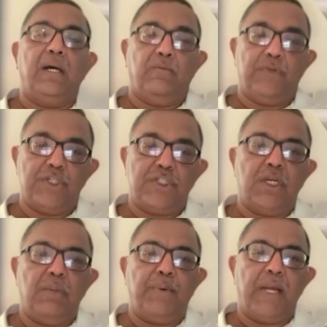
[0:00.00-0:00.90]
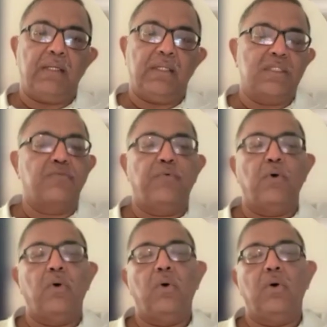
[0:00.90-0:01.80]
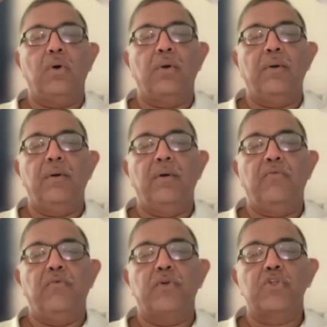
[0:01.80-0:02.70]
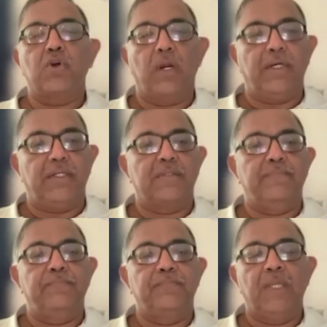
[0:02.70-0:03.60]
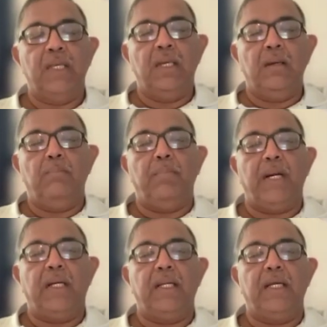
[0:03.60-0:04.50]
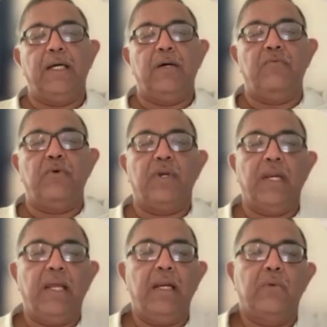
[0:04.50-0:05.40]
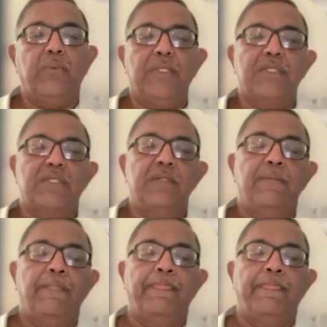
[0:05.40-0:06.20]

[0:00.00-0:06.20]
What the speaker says: which is still practiced for solids. But for clear liquids,